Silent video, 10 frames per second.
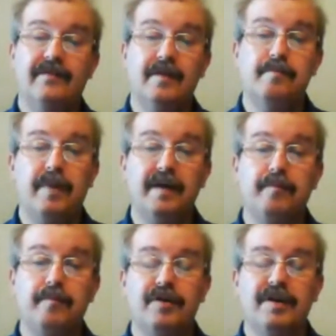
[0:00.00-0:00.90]
And if they
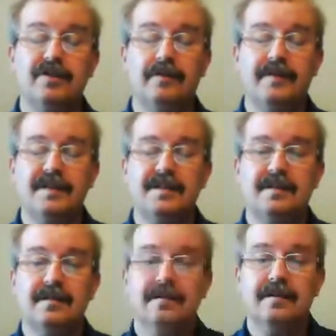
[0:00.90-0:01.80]
buy products off
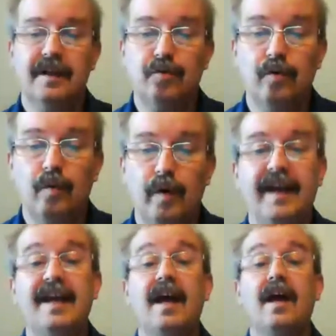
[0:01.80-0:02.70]
us, they go
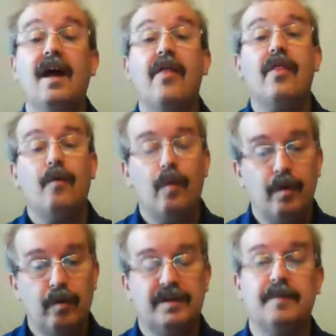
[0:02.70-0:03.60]
away,
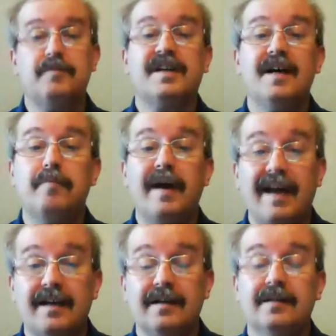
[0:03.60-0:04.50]
we want them to
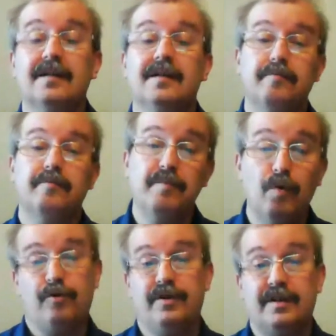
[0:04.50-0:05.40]
come back,
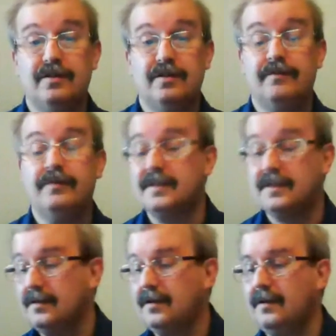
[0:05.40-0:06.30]
buy more products off
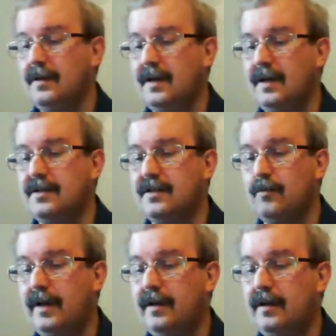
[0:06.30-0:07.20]
us. That
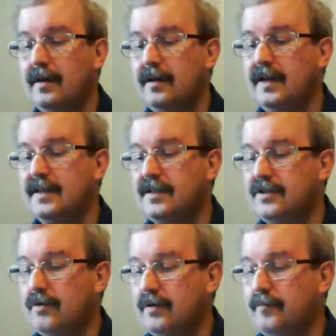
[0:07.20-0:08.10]
is the way,
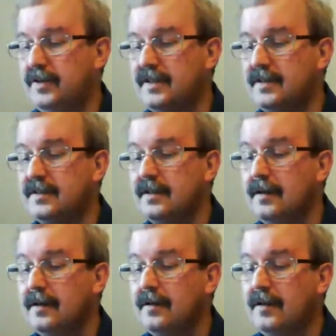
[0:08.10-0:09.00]
that is the sort of
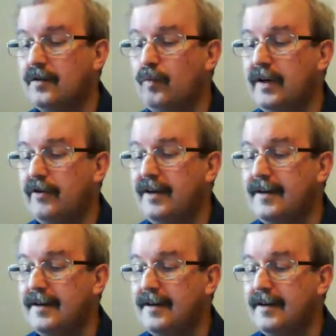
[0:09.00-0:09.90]
business that we
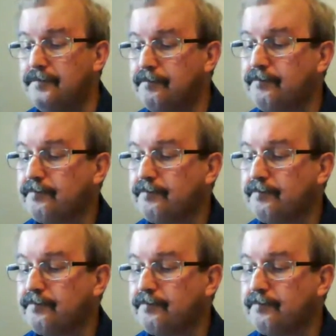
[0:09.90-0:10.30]
are in.